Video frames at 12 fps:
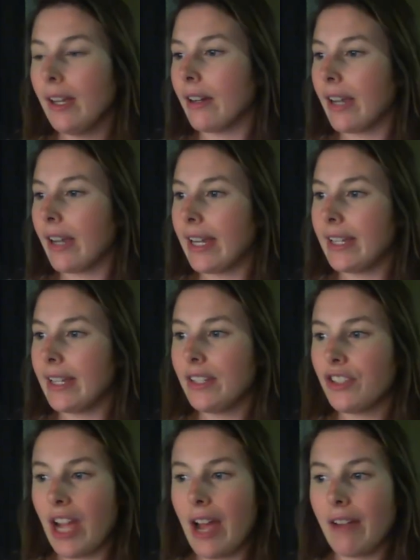Okay, in the
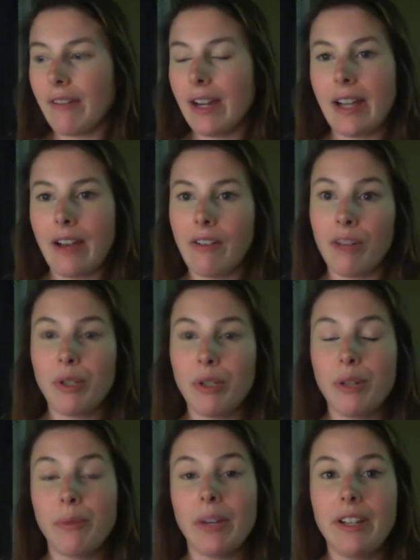chat right now, I'll
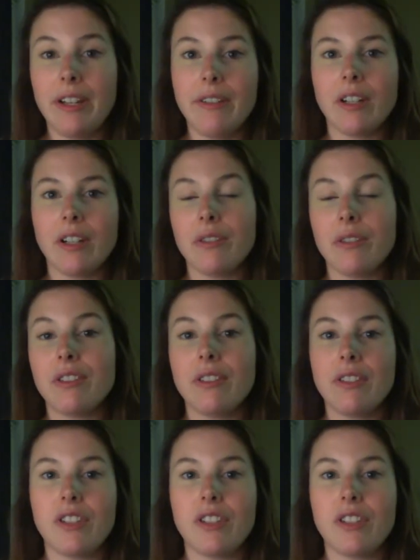put where you can go to